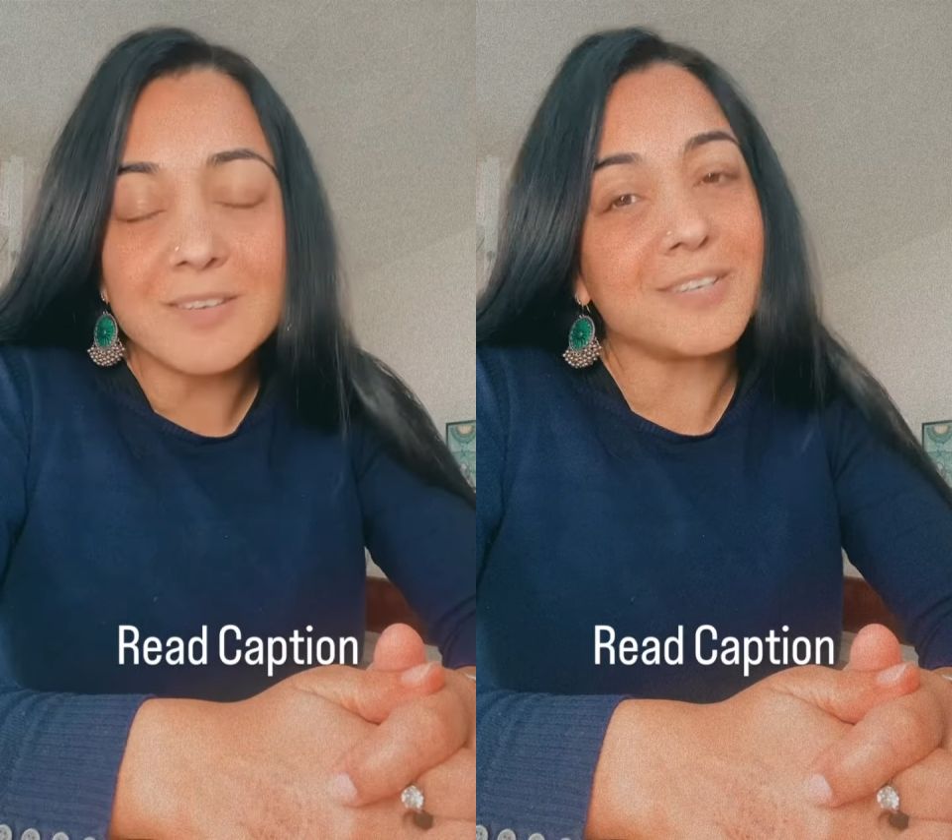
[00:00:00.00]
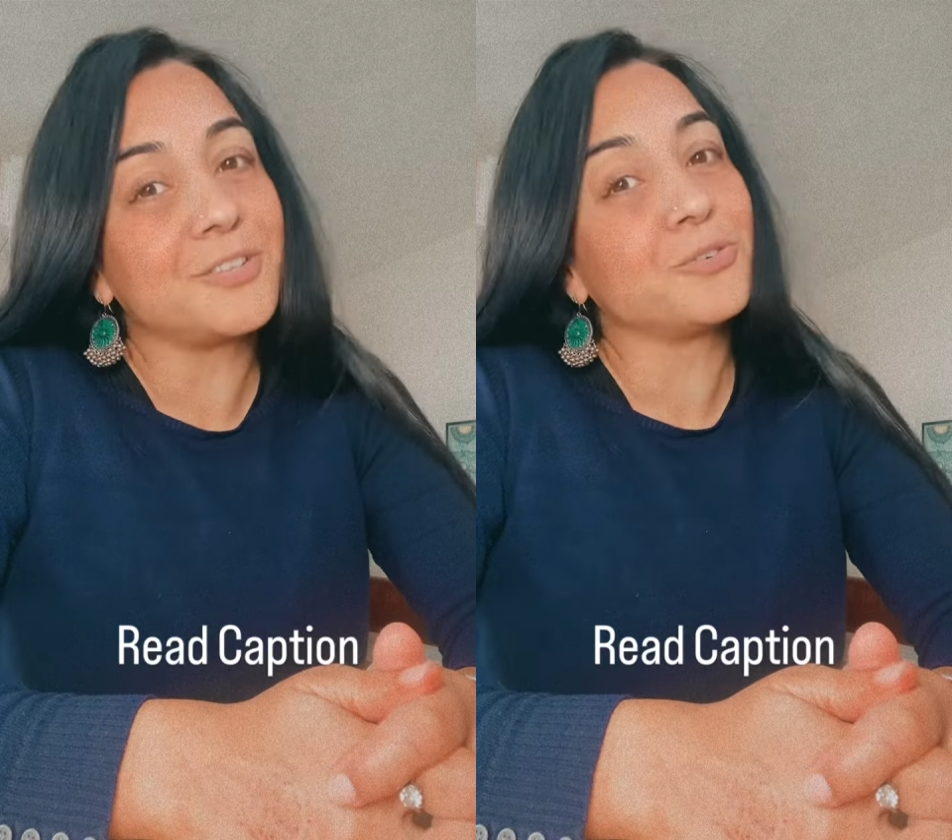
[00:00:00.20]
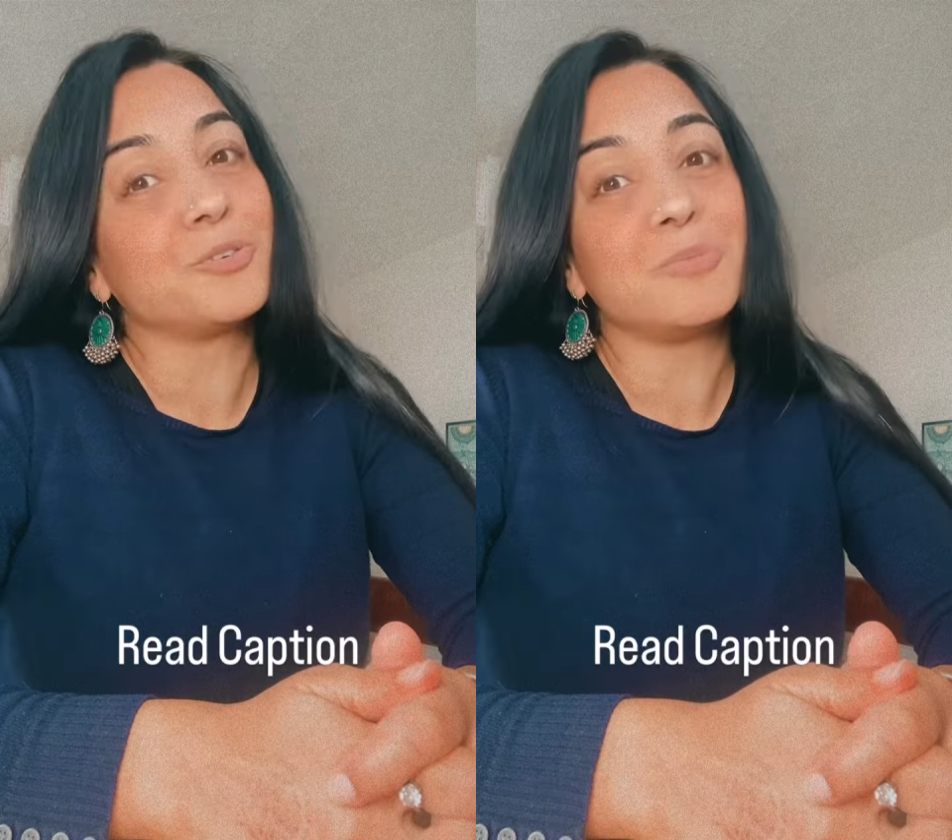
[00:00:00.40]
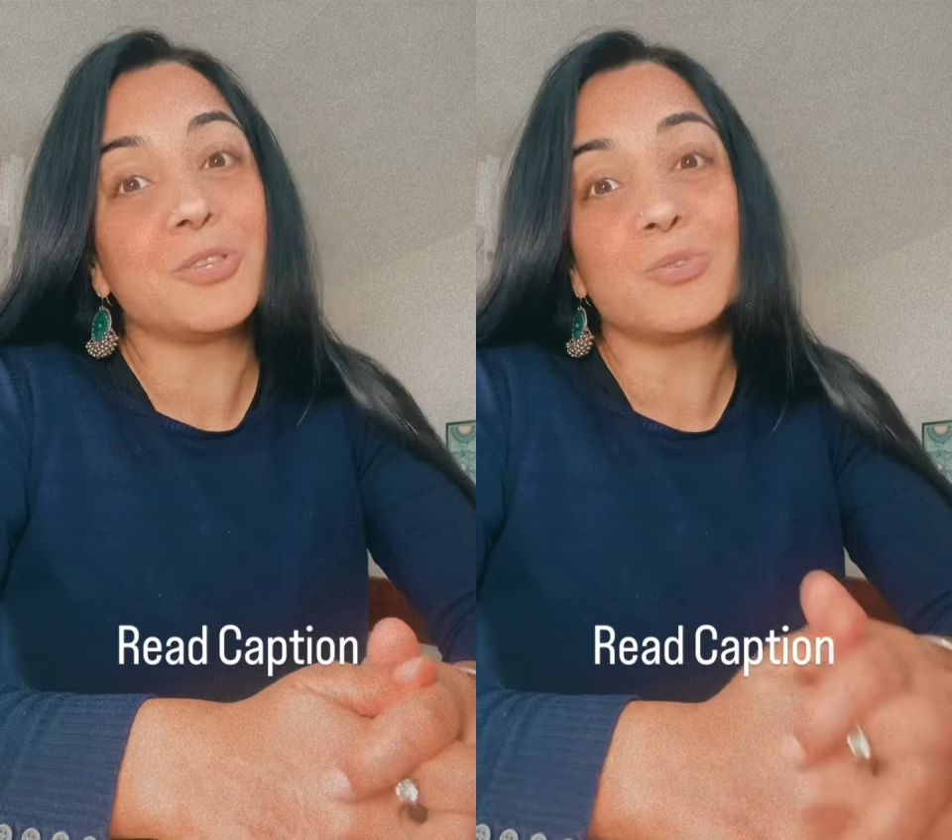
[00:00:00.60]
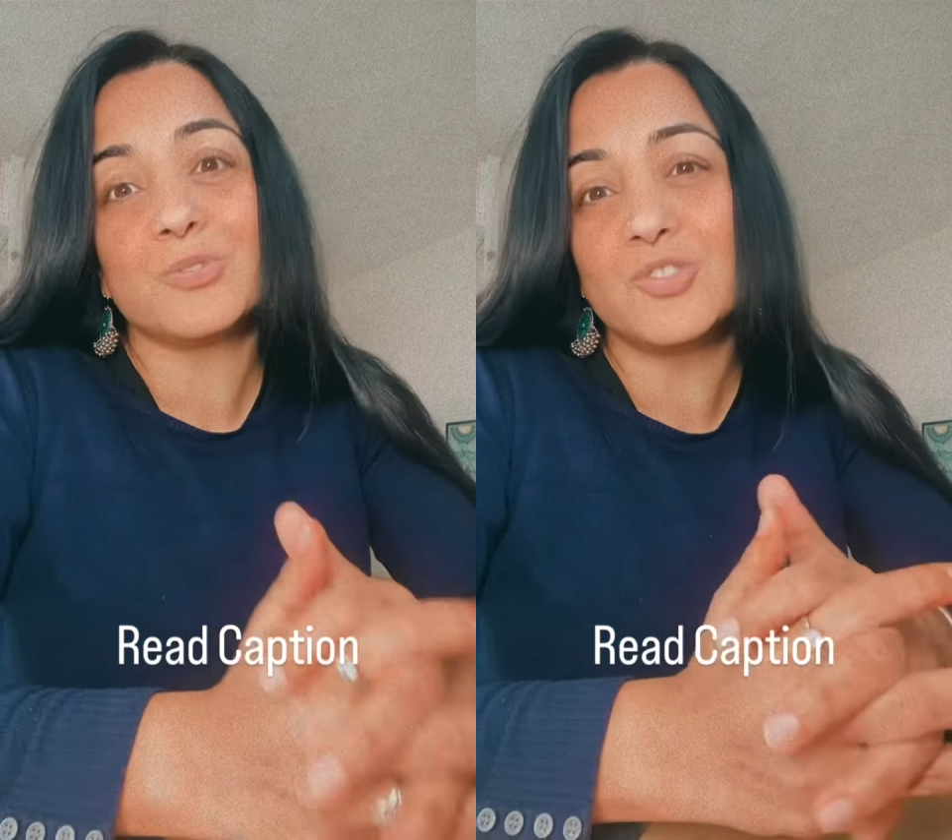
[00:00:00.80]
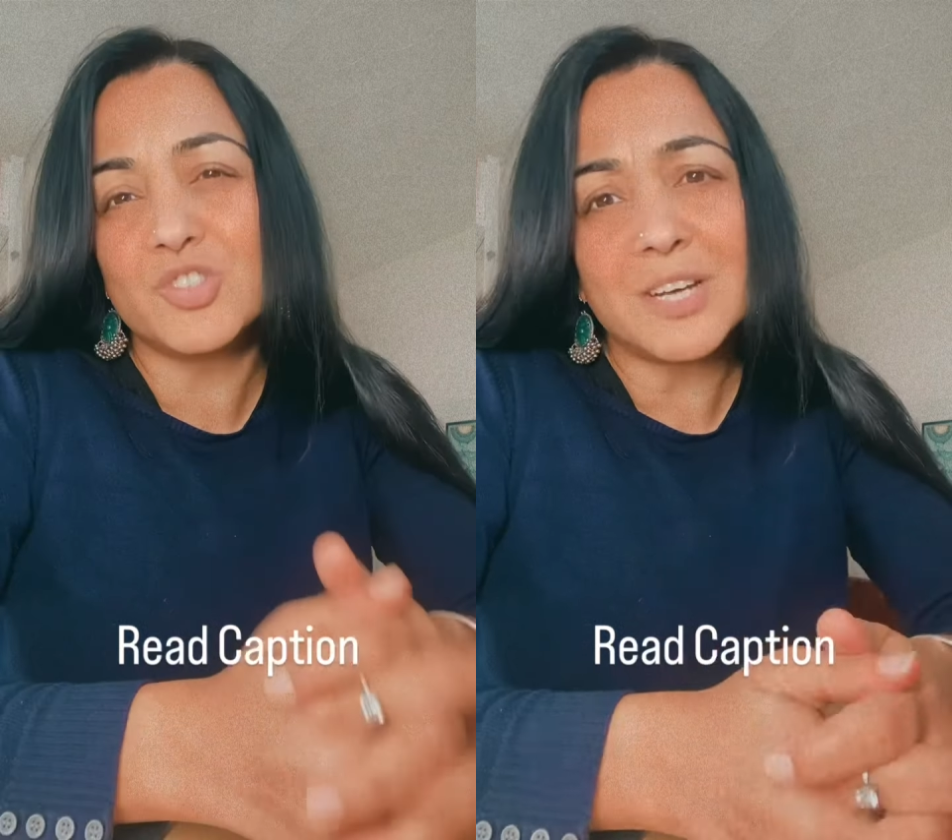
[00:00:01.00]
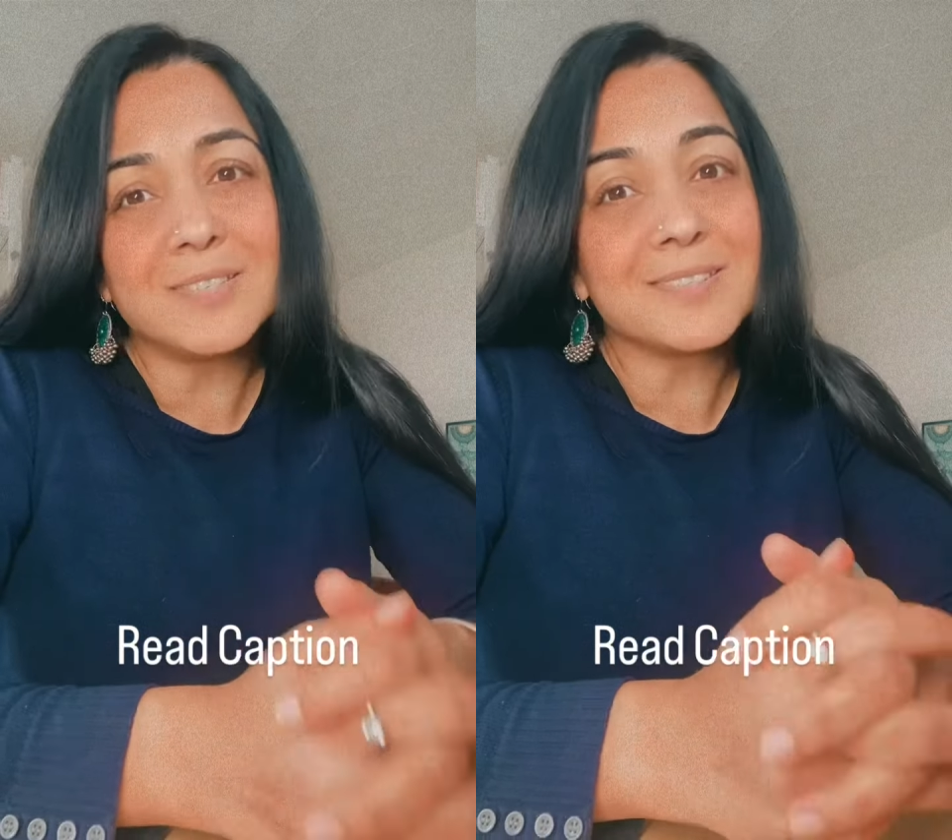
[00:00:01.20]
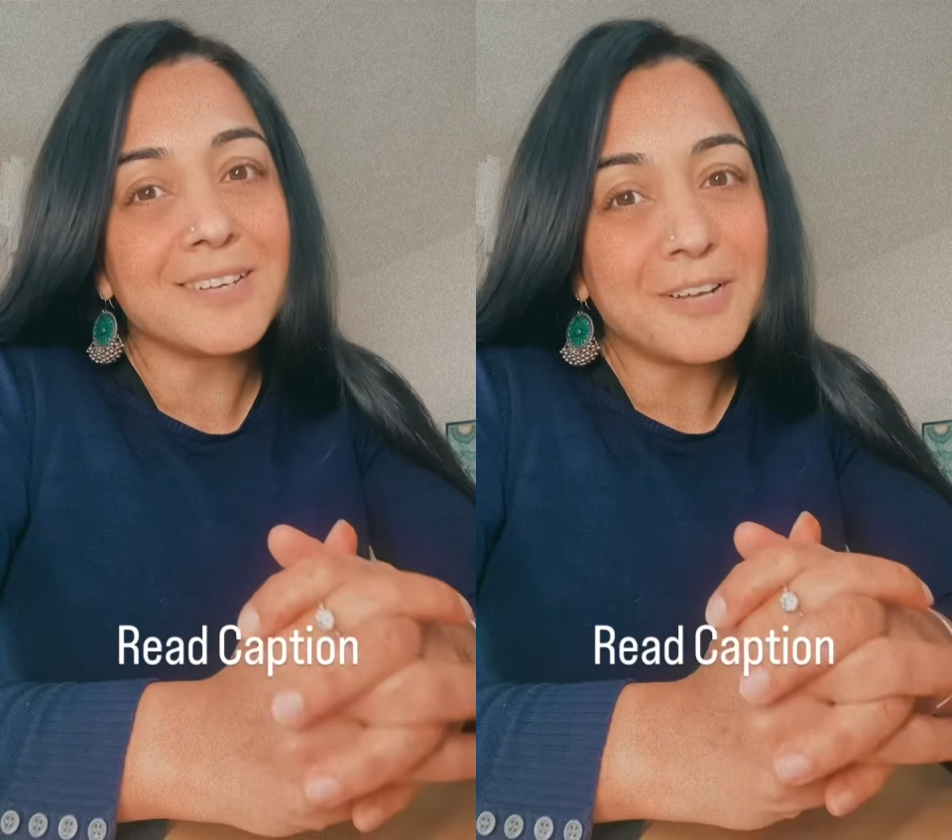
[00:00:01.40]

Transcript: it could be through just